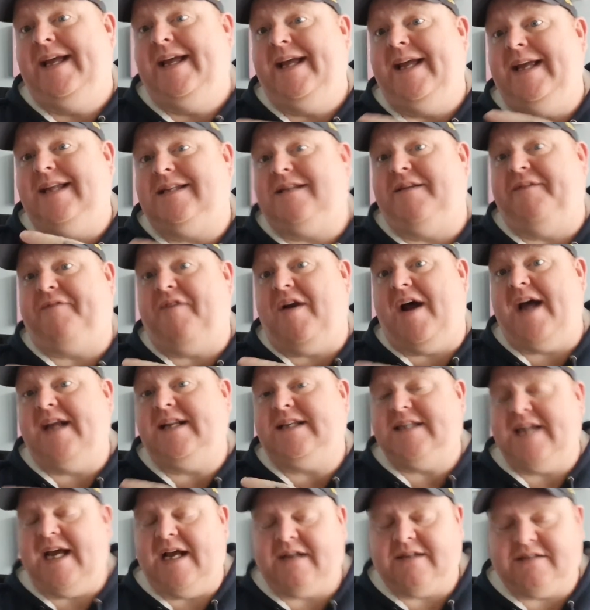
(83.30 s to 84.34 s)
is the fry
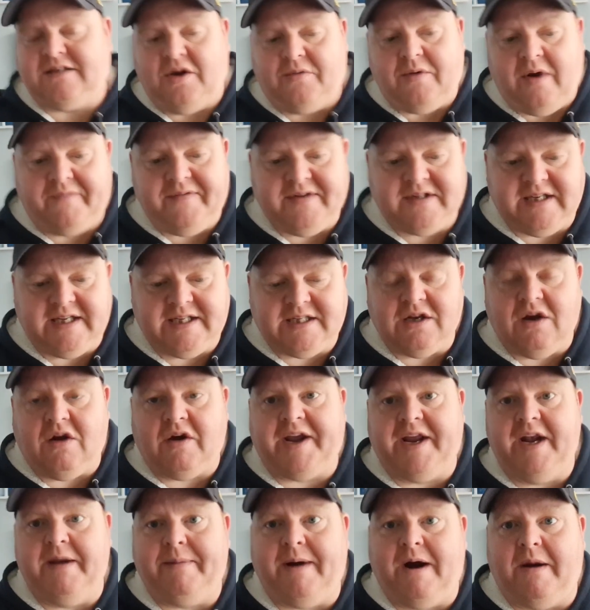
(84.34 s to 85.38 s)
tank. So obviously
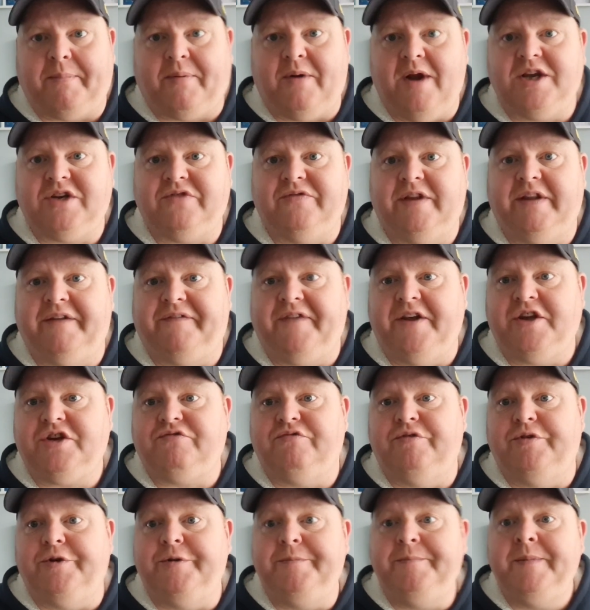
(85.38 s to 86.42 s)
talking about pressure in the
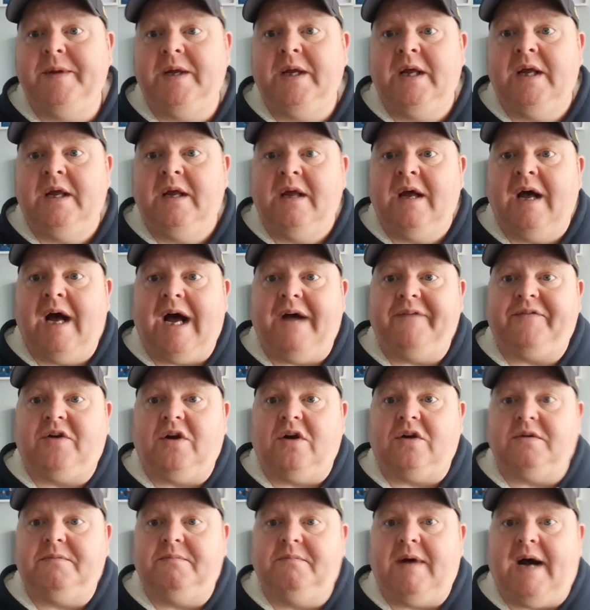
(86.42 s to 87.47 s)
fish room, I've
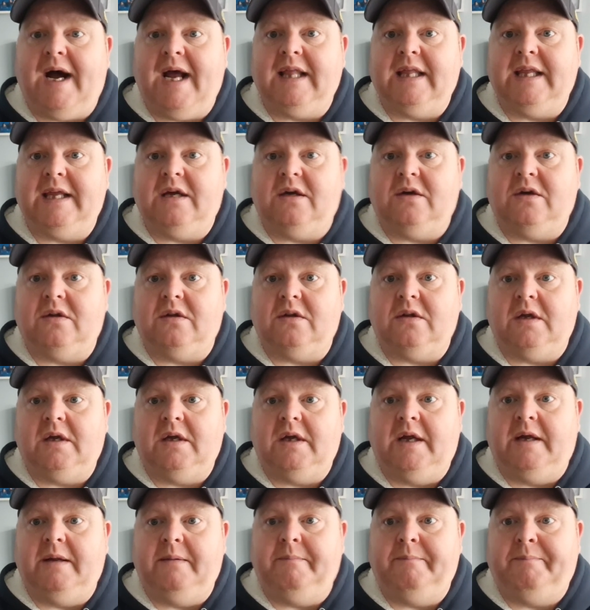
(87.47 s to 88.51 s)
got my little
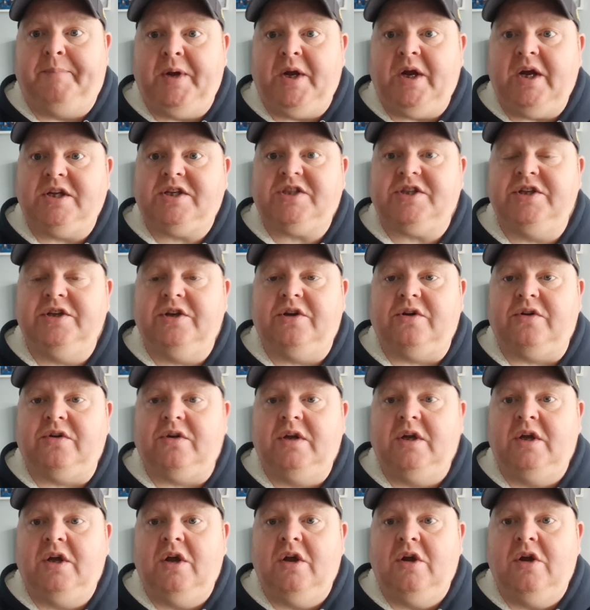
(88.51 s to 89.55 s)
um,
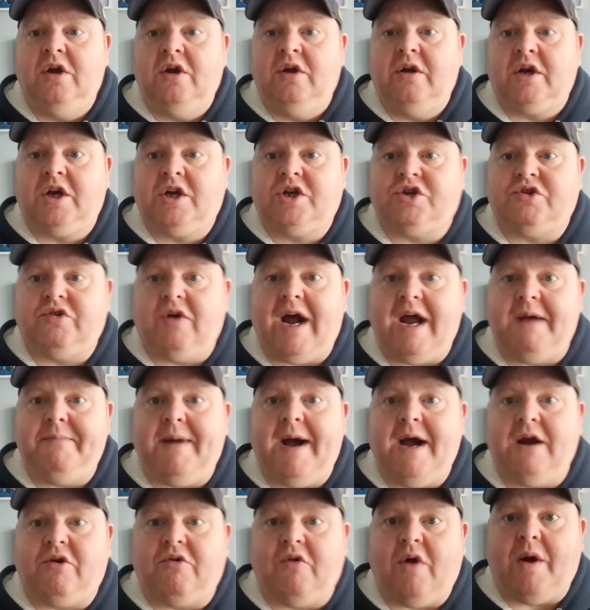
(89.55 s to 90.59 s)
personal
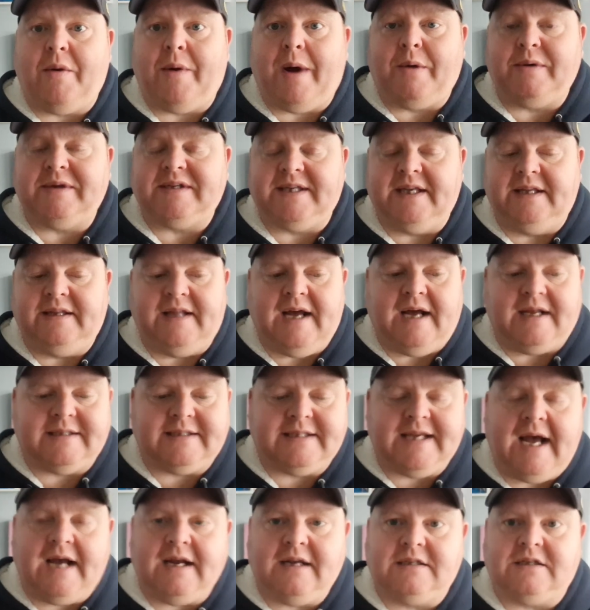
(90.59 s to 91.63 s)
trimat grow outs in that
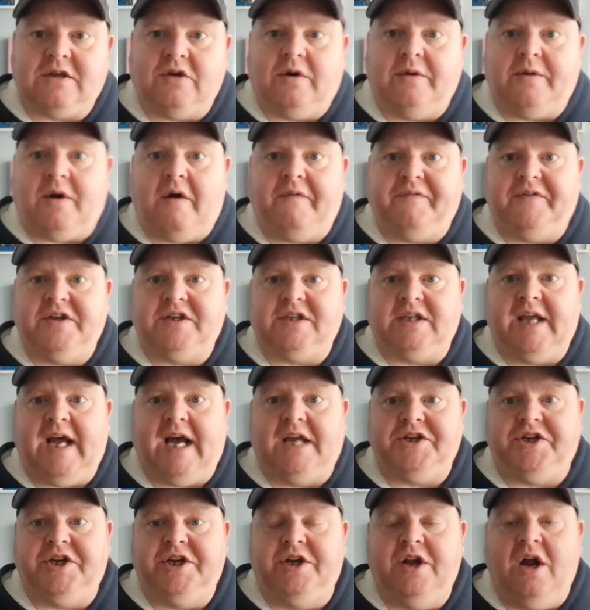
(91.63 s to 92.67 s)
tank. So obviously,
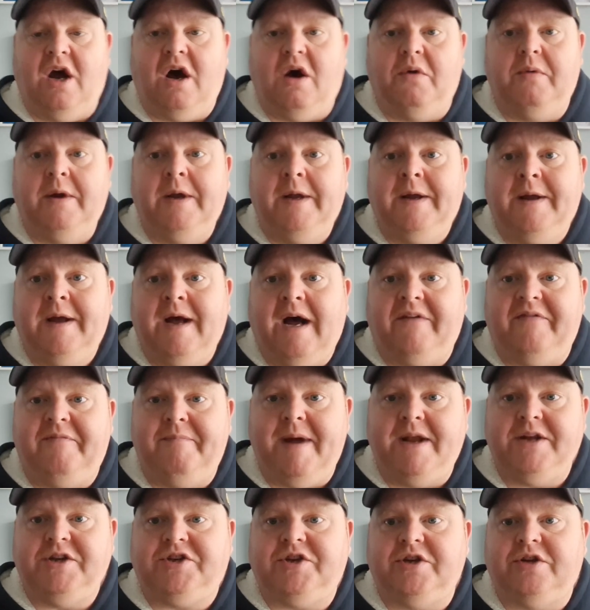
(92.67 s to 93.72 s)
as you know, I've
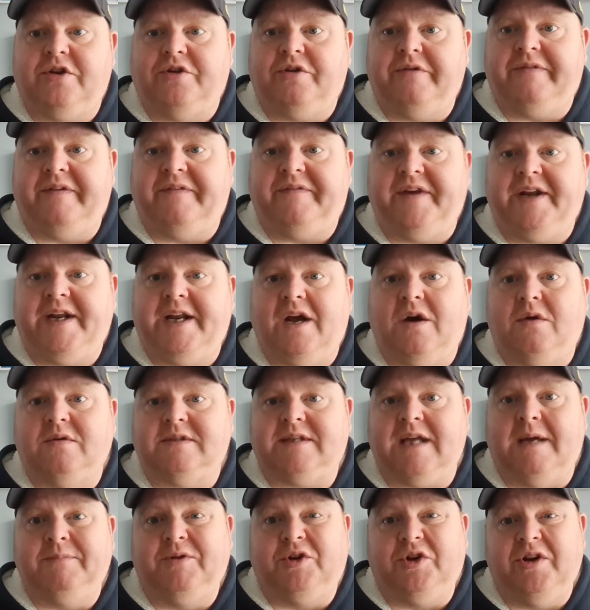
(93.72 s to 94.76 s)
mentioned on other
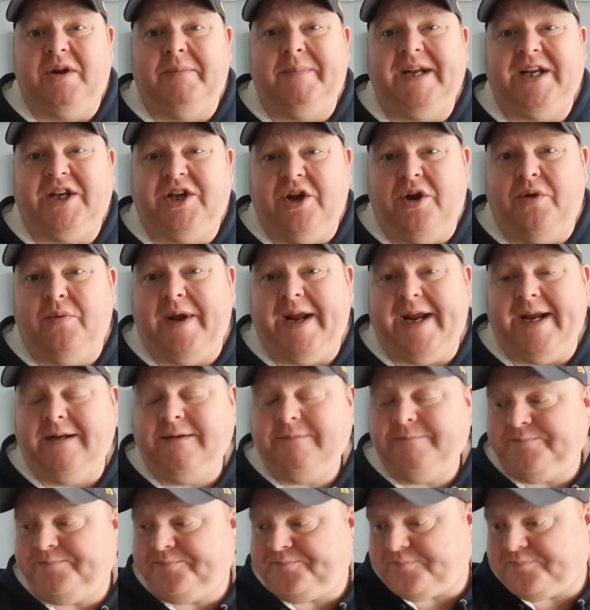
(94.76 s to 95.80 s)
videos that I'm going to be doing